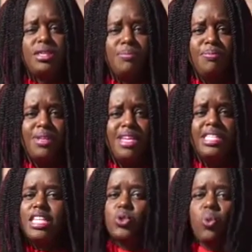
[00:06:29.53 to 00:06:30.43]
them.
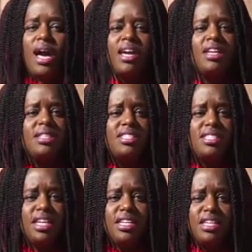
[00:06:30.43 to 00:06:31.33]
That's why the
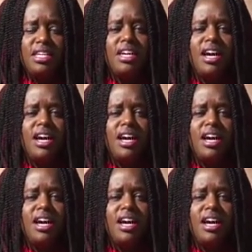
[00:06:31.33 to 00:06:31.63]
saying,